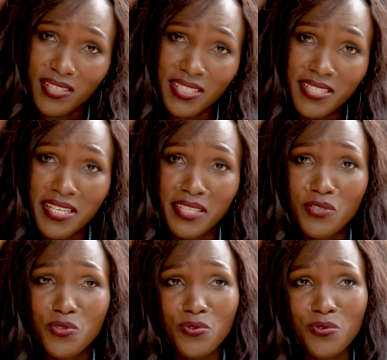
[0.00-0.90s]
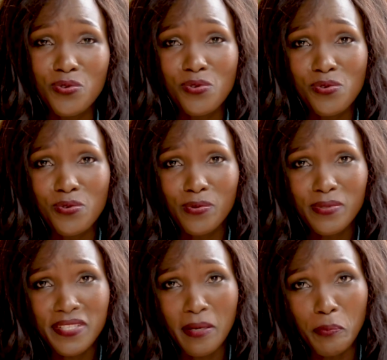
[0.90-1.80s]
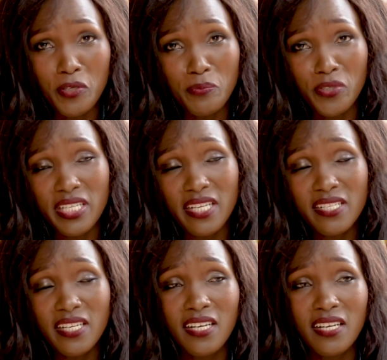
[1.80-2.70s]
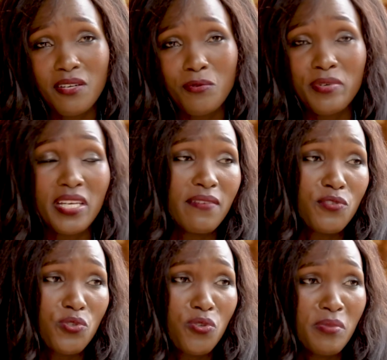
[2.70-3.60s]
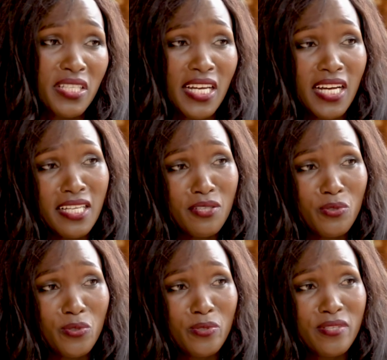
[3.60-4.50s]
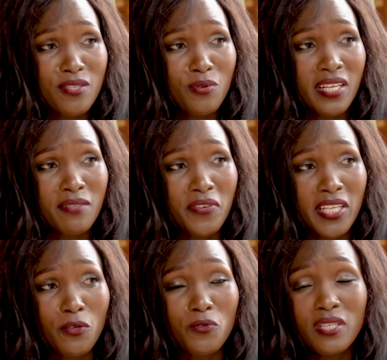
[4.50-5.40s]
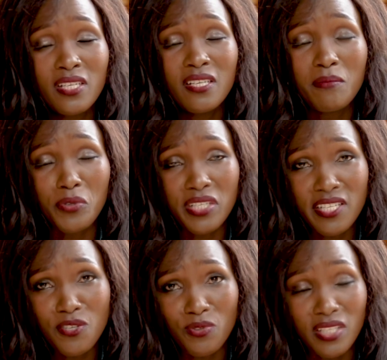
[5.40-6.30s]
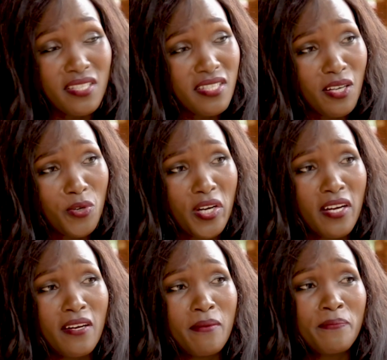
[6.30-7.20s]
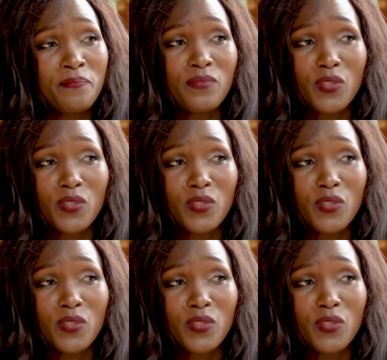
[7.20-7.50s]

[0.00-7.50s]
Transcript: intend to support Modusher, we have social media handles. You can find out Modusher on Instagram,